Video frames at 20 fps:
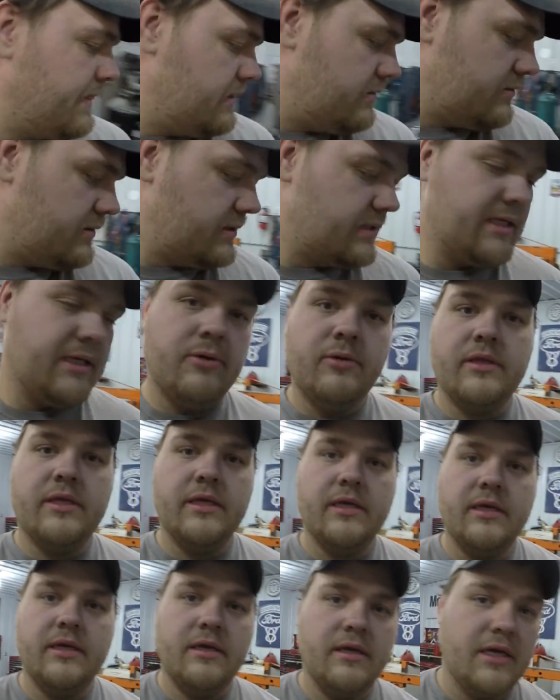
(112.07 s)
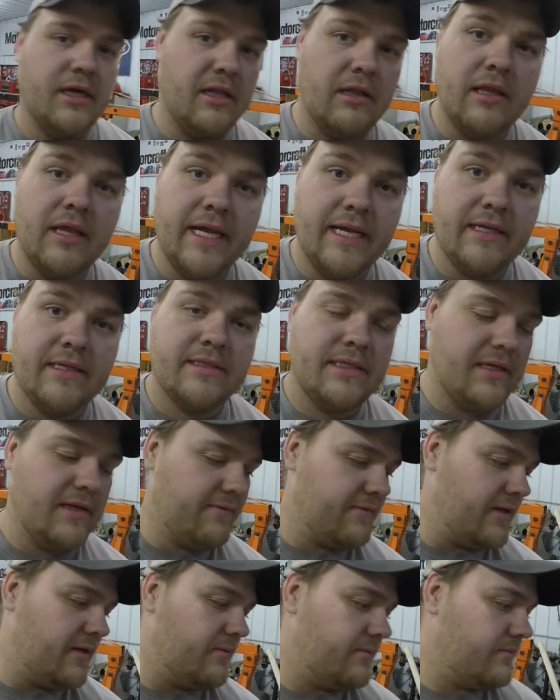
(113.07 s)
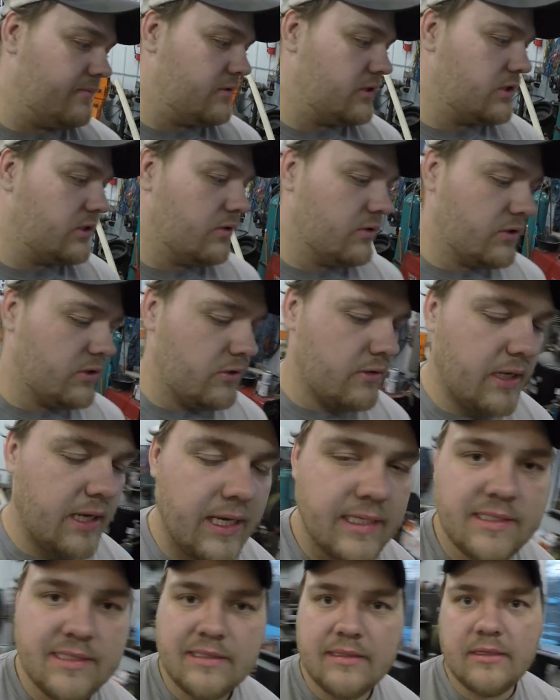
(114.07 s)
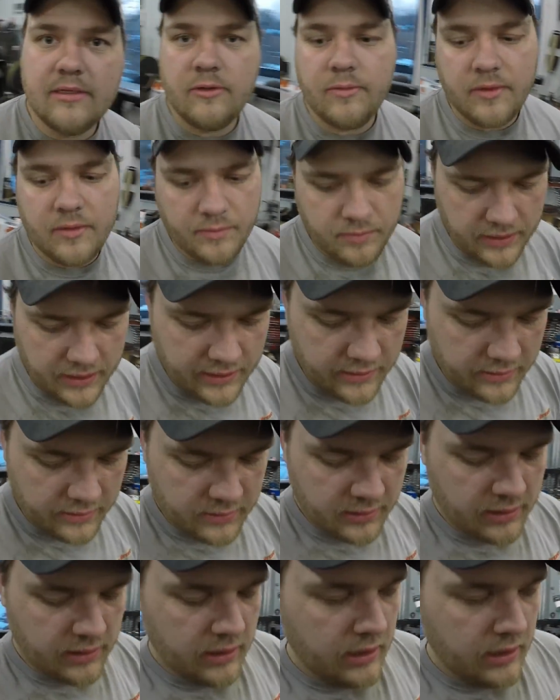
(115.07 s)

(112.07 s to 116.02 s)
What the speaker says: We'll see with a light, see if that shows you guys a little bit better.